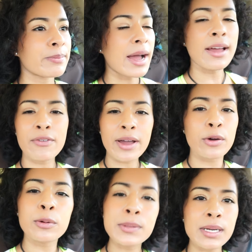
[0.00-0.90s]
I have high
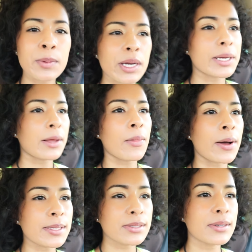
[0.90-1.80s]
hopes that I'm not gonna get
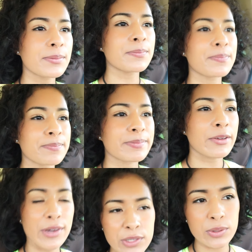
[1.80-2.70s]
lost.
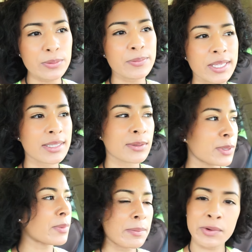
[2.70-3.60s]
If I do, then
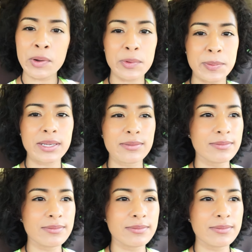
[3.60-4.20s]
something might be wrong with me.